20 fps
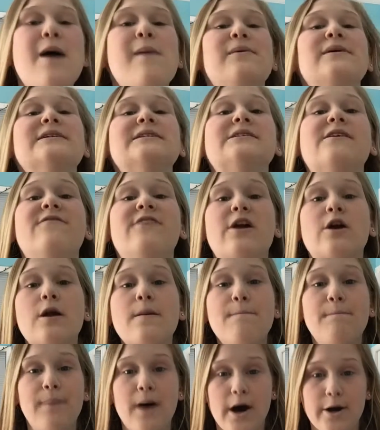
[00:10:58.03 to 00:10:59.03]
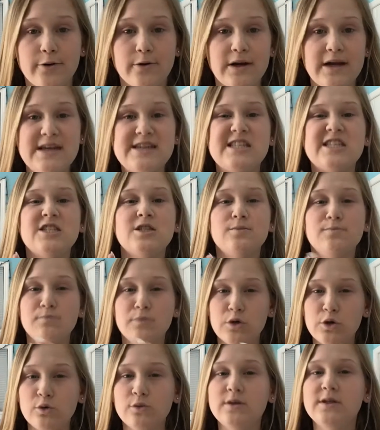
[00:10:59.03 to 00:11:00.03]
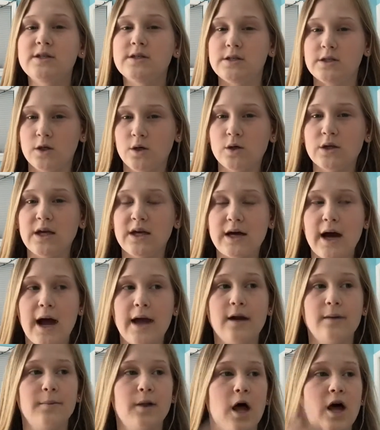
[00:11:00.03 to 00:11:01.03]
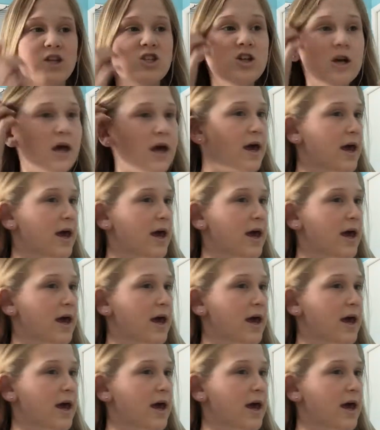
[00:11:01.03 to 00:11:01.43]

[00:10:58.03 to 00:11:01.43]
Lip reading: but it's a very buttery, smooth, silky kind of blush.